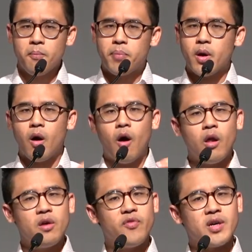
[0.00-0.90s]
But
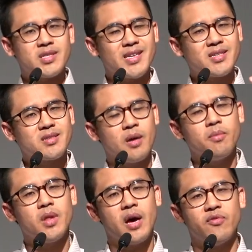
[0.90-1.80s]
all of us at
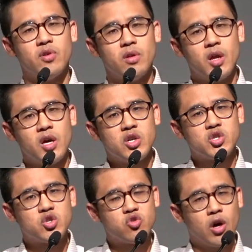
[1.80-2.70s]
some level
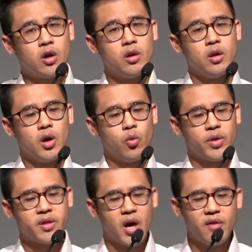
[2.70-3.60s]
struggle
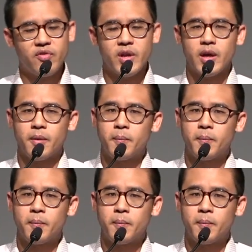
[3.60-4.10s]
with coveting.